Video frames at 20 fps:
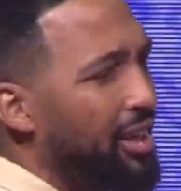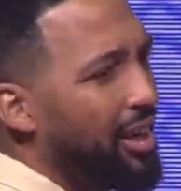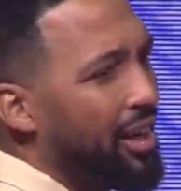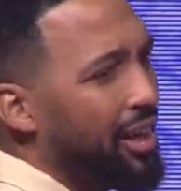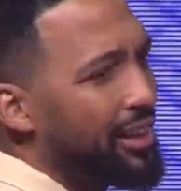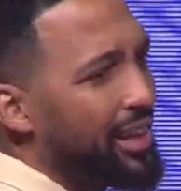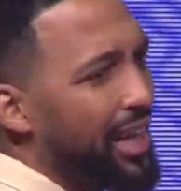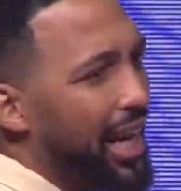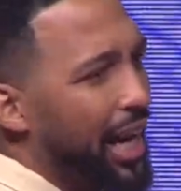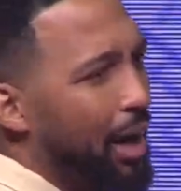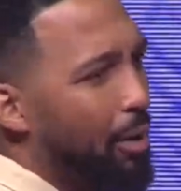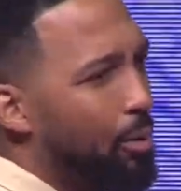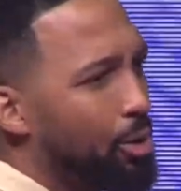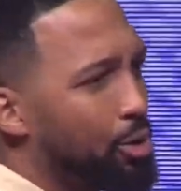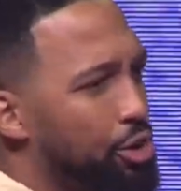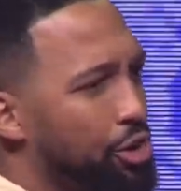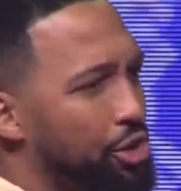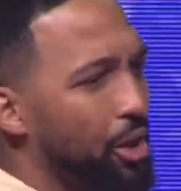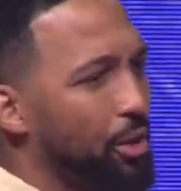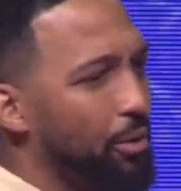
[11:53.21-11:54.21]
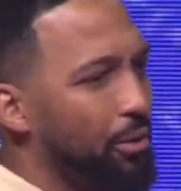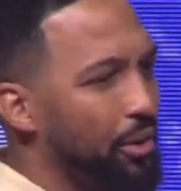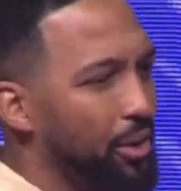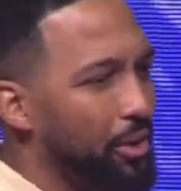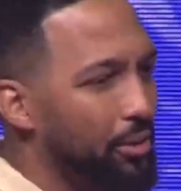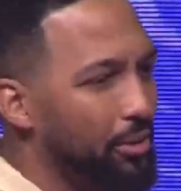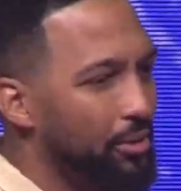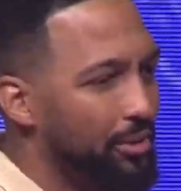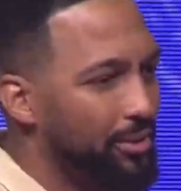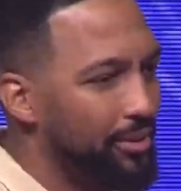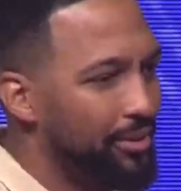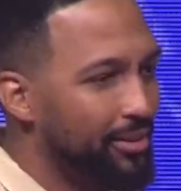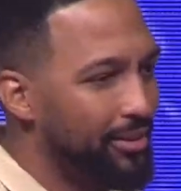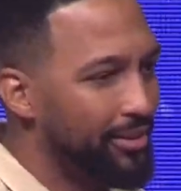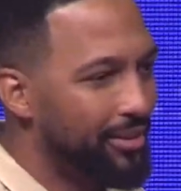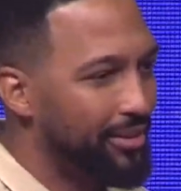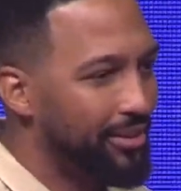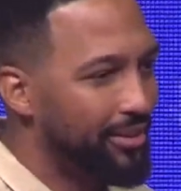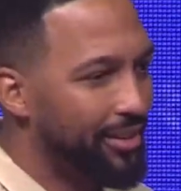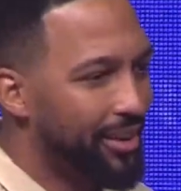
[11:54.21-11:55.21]
that I will show you.
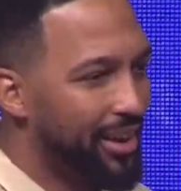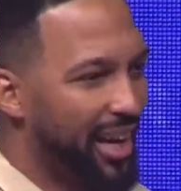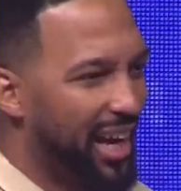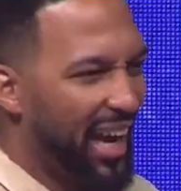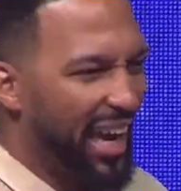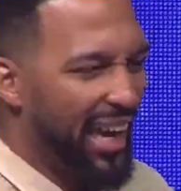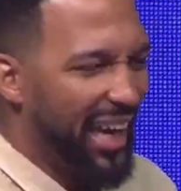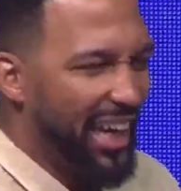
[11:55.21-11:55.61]
He